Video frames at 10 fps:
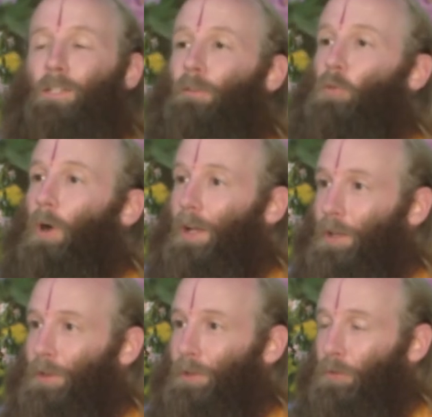of
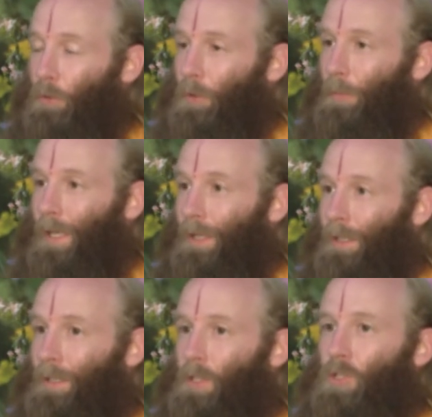wealth,
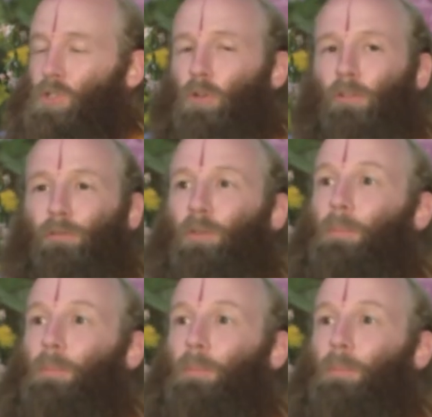Rukmini, served